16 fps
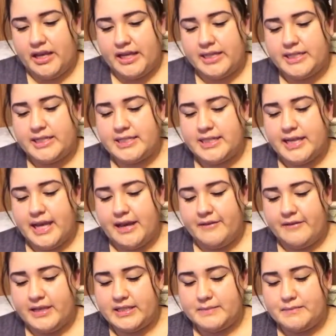And it doesn't
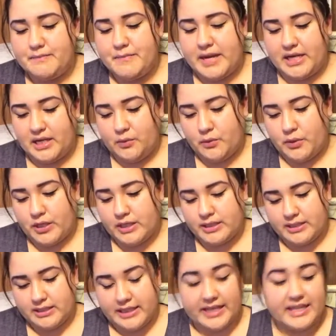have as many
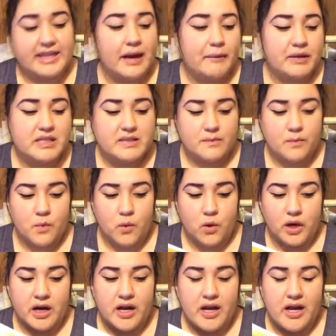words. Like that one's
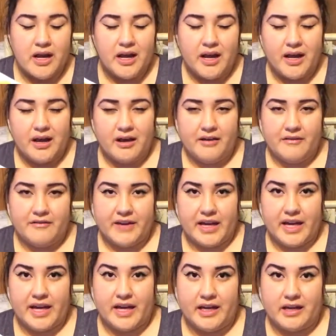more of
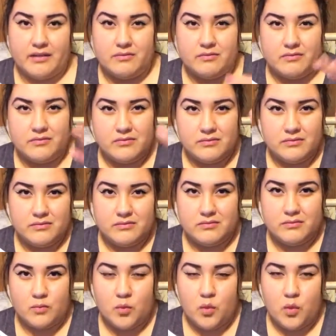a
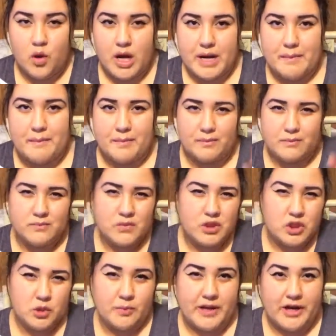1-2
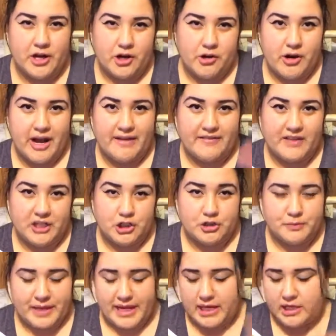paragraph
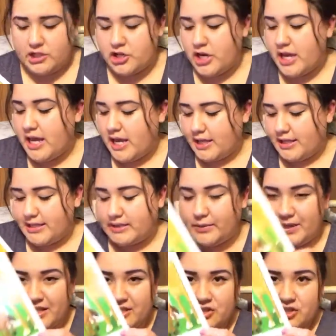each page. This
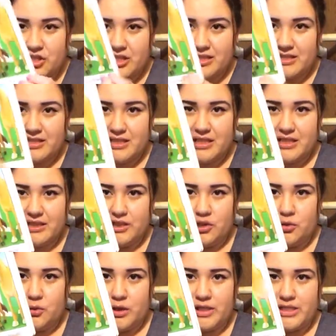one is just
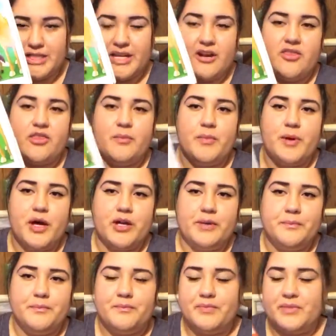little words here at the
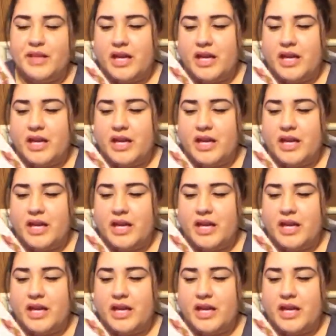bottom.